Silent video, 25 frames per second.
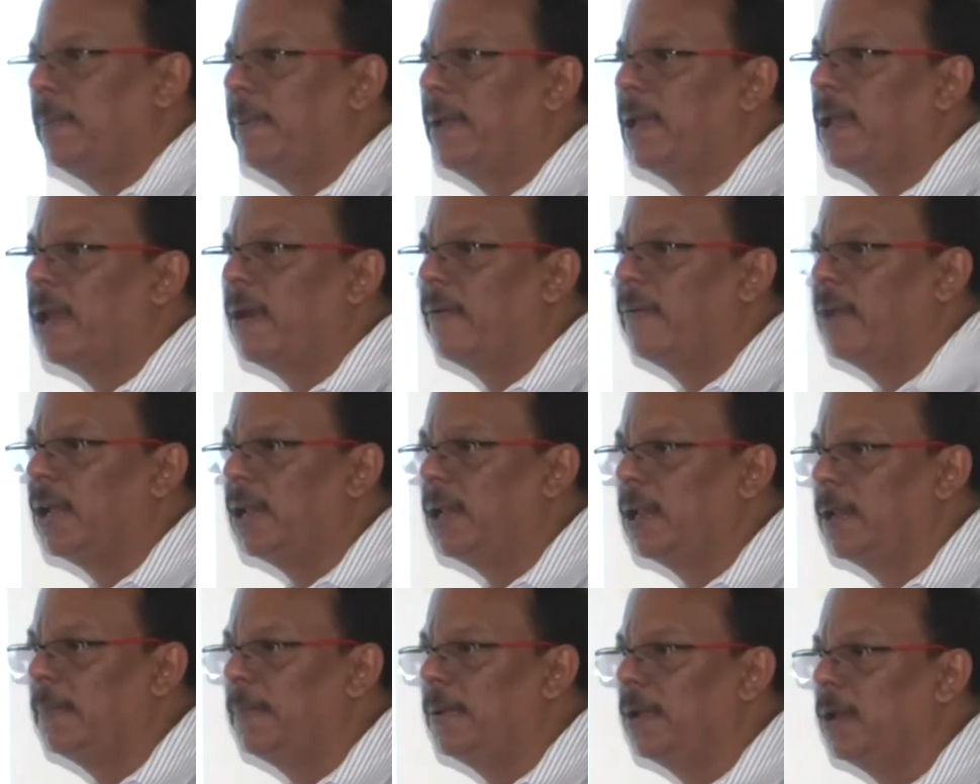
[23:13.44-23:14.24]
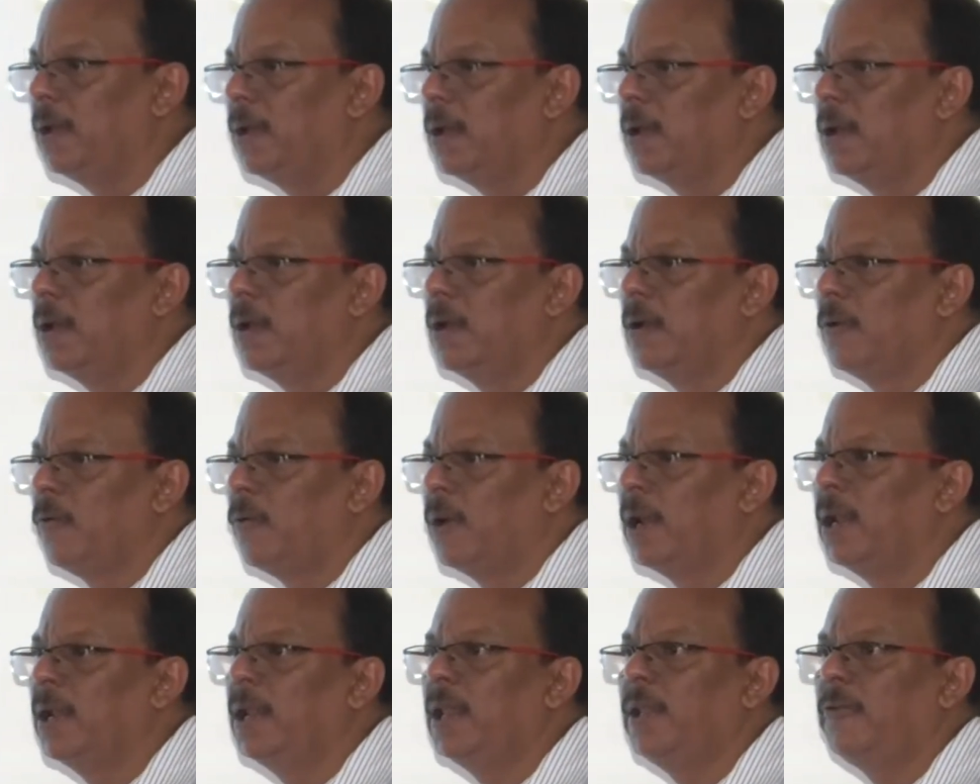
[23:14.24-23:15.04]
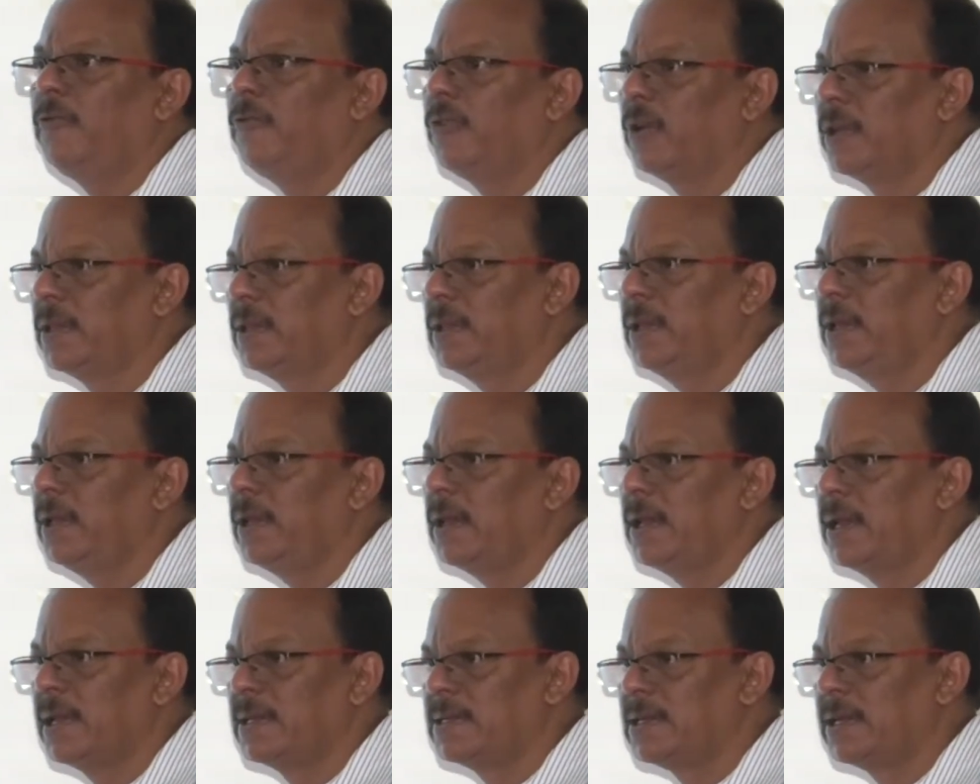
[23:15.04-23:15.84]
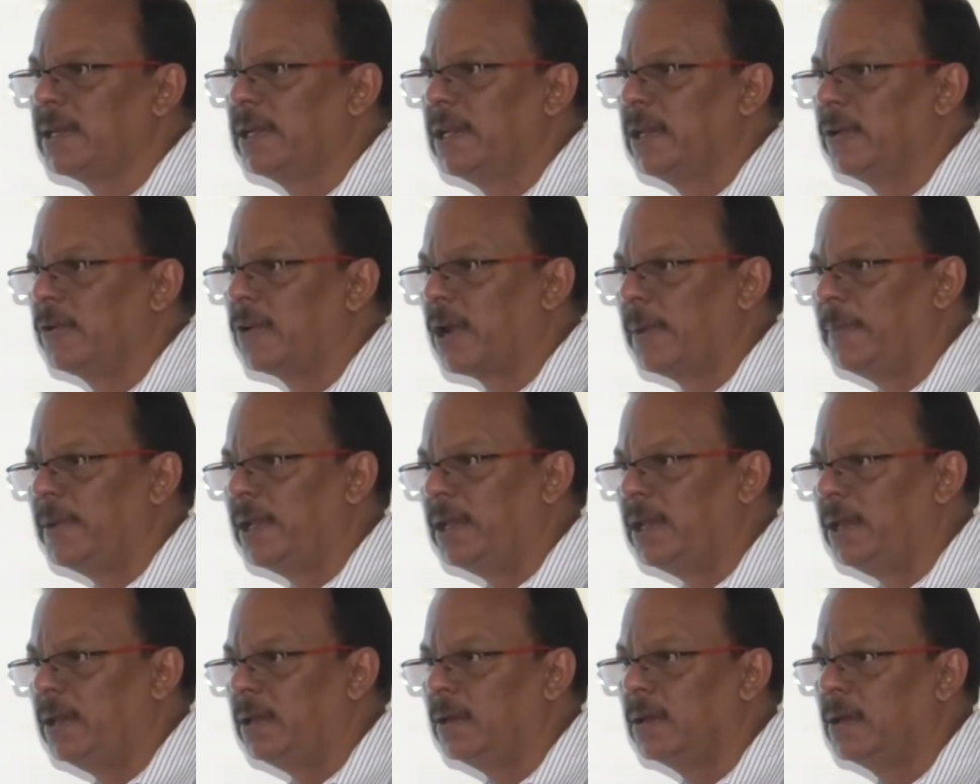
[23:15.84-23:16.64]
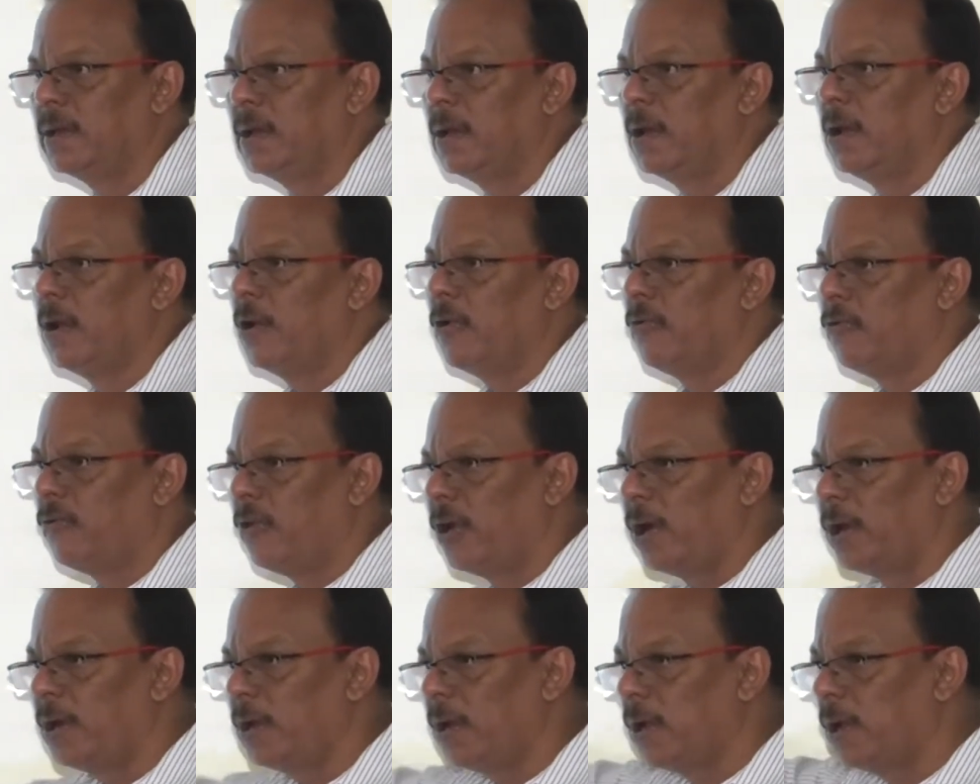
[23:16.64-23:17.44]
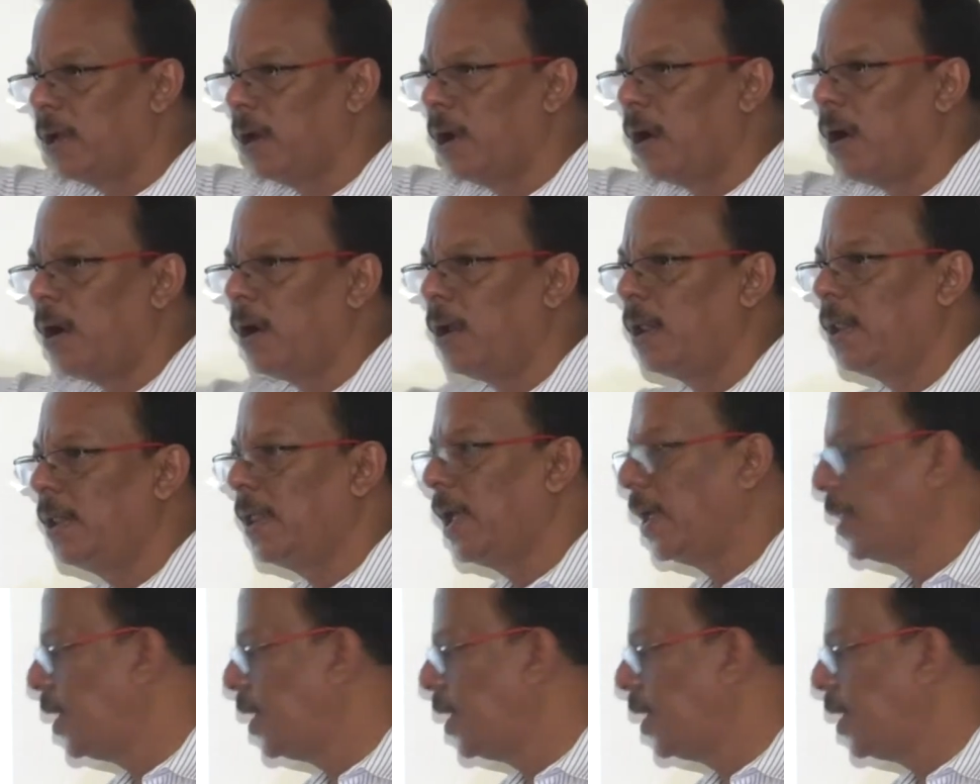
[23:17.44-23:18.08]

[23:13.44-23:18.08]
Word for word: be available only for the executive committee. For all the